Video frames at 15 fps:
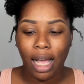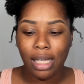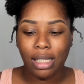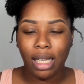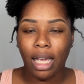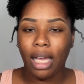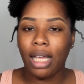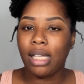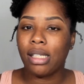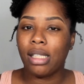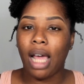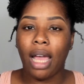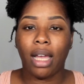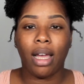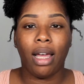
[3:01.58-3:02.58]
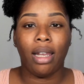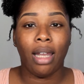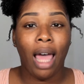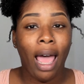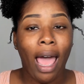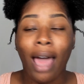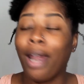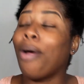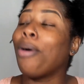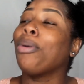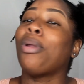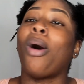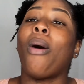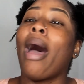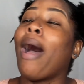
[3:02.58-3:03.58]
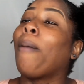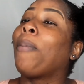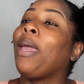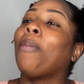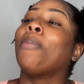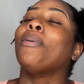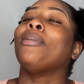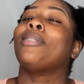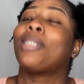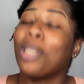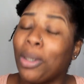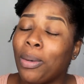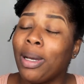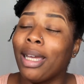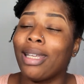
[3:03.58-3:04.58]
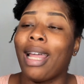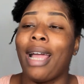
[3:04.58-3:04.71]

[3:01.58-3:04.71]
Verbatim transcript: I said, it's like a lot. I don't know how people do it,